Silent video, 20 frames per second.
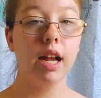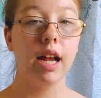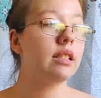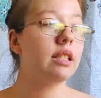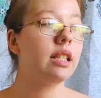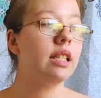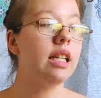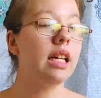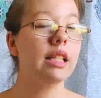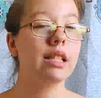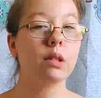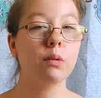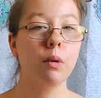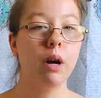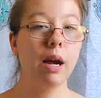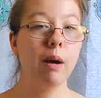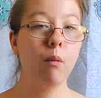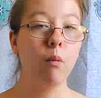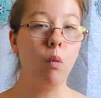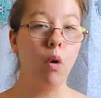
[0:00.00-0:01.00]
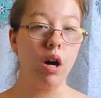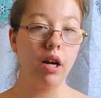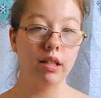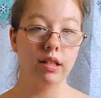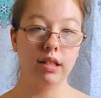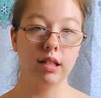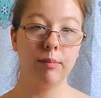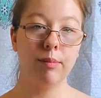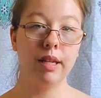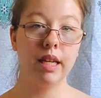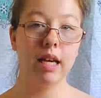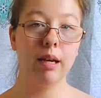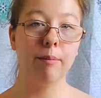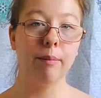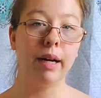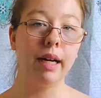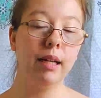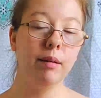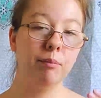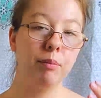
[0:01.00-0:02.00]
To get to where I want to be, it
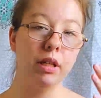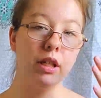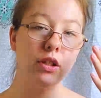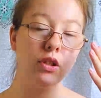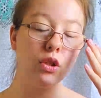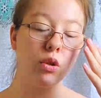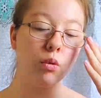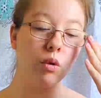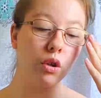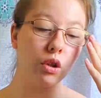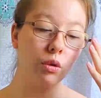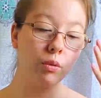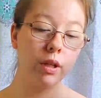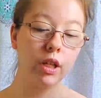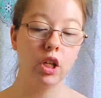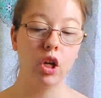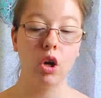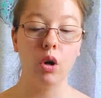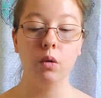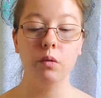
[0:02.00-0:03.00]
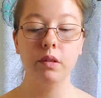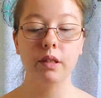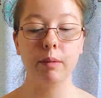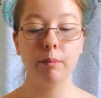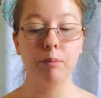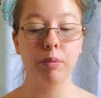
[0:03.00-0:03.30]
might be two or three coats,